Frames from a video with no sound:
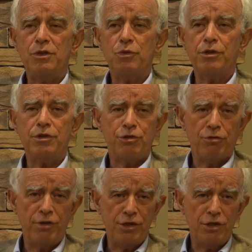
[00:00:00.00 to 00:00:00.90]
is, what is
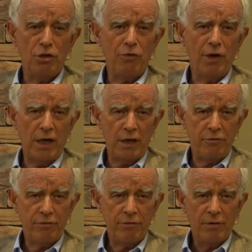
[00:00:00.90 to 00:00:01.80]
the origin of
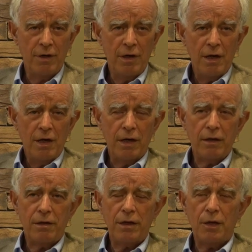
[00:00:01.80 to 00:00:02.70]
life?
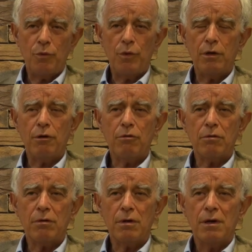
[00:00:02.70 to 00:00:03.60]
And I think
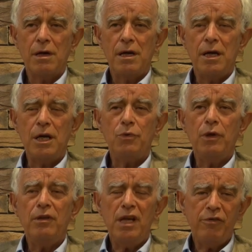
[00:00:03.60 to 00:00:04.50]
it
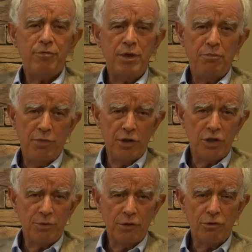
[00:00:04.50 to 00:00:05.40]
will never be
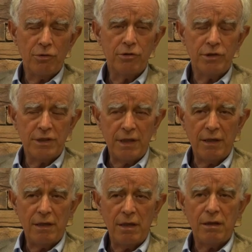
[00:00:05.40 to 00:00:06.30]
possible to
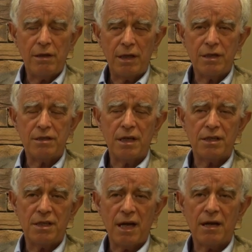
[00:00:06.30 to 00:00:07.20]
understand these things
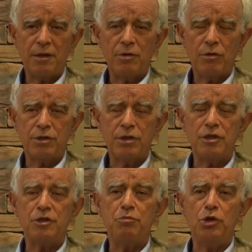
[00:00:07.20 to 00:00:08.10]
exactly, because
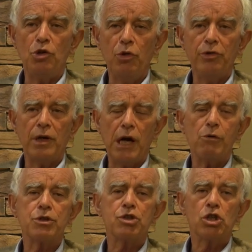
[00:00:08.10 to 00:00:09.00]
it is beyond
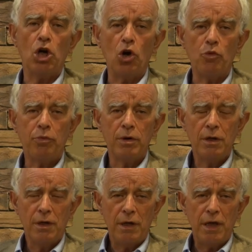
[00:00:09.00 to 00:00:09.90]
our scope
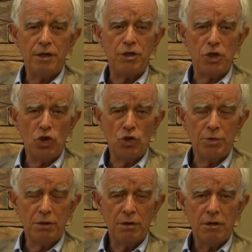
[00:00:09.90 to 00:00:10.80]
as a
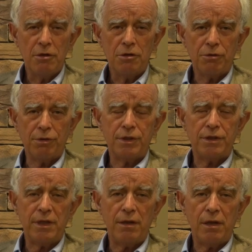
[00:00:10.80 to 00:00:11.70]
human to
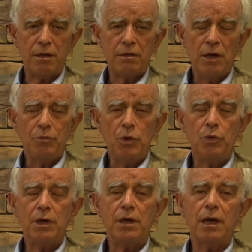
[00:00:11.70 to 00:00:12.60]
understand it.
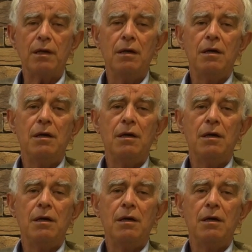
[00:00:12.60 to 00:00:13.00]
We can